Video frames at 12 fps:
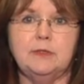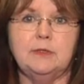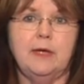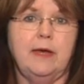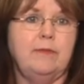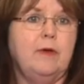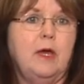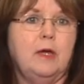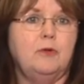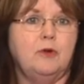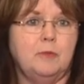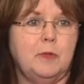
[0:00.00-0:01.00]
to have
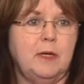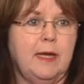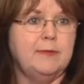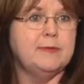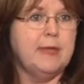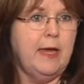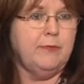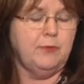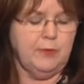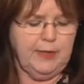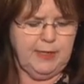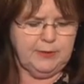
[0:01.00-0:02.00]
normal lives after
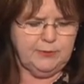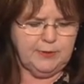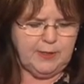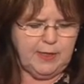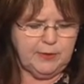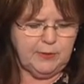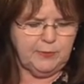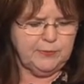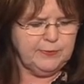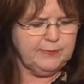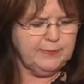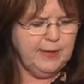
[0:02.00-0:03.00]
a cancer
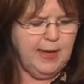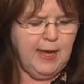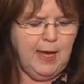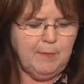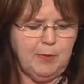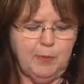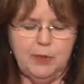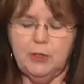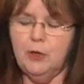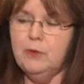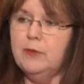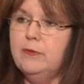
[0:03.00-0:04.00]
diagnosis. But we
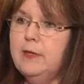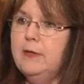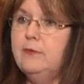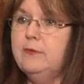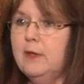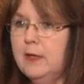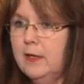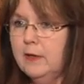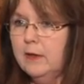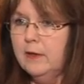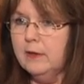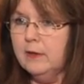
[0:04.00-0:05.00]
know that these
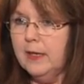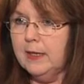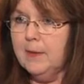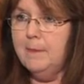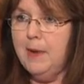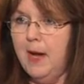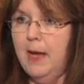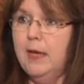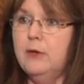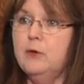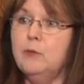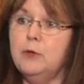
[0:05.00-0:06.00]

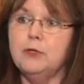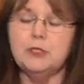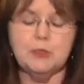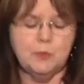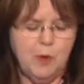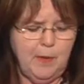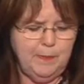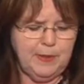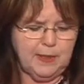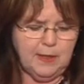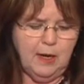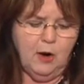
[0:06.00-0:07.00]
combined are really
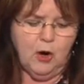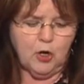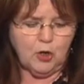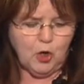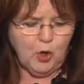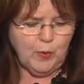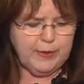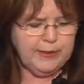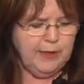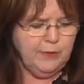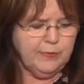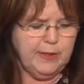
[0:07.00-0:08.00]
swamping our current
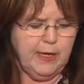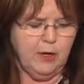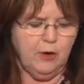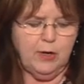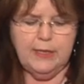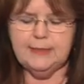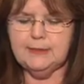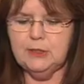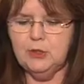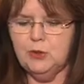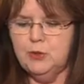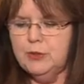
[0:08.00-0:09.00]
healthcare
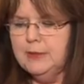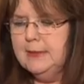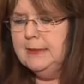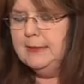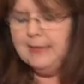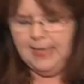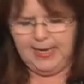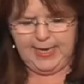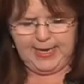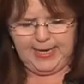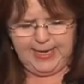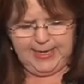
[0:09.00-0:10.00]
institutions
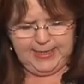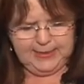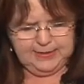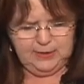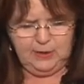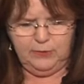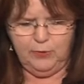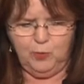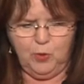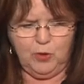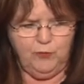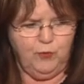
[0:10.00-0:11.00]
and the
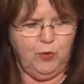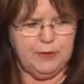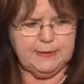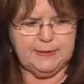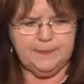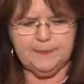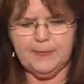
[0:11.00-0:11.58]
workforce.